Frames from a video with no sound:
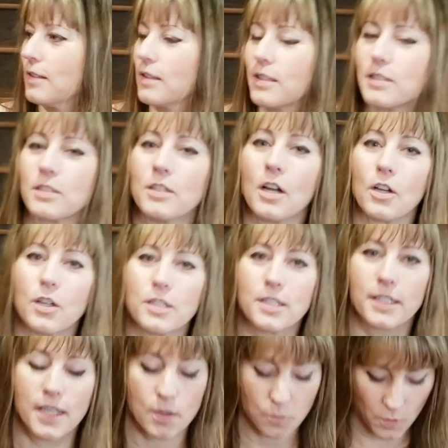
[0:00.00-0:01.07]
it's not good to
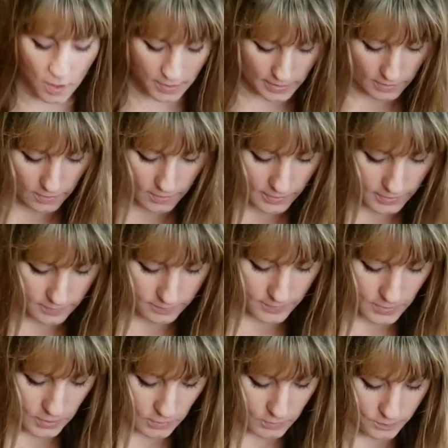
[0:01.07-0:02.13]
keep walking on it,
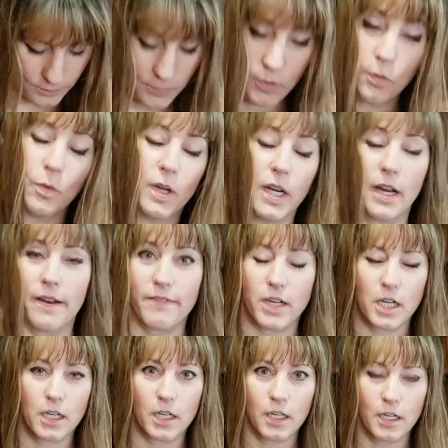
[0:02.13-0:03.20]
so
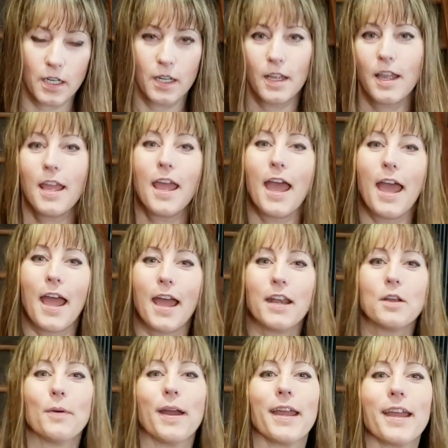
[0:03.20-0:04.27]
whatever.
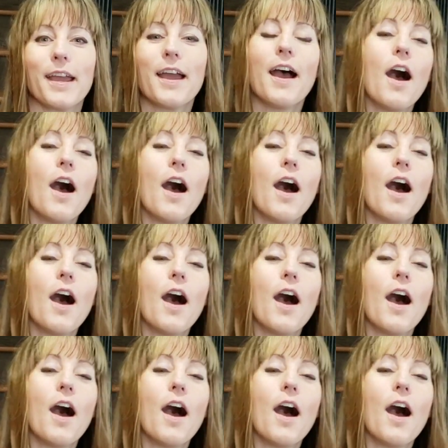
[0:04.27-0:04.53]
Anyway,